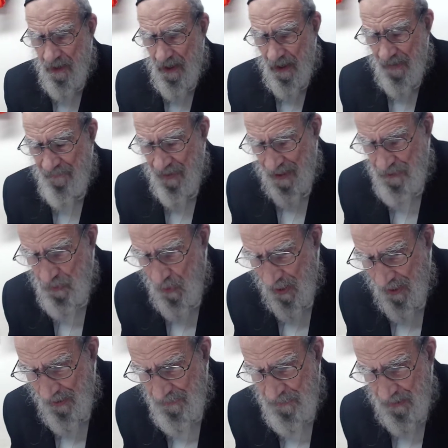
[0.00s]
And that's
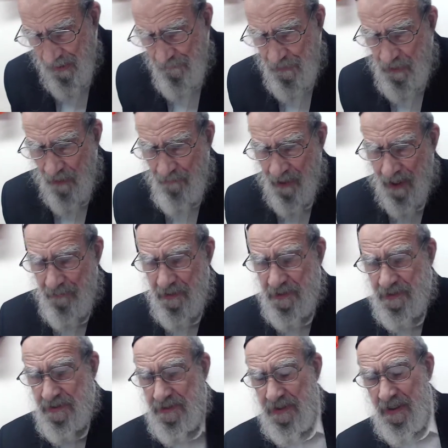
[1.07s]
how the Nefesh Abam
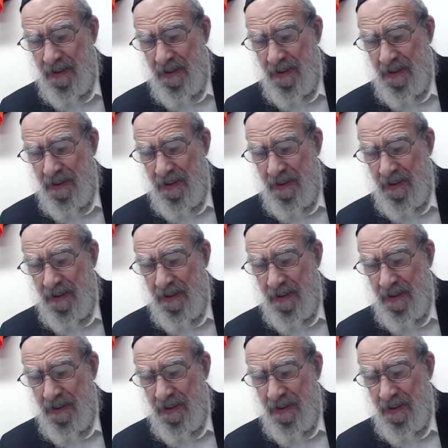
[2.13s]
is,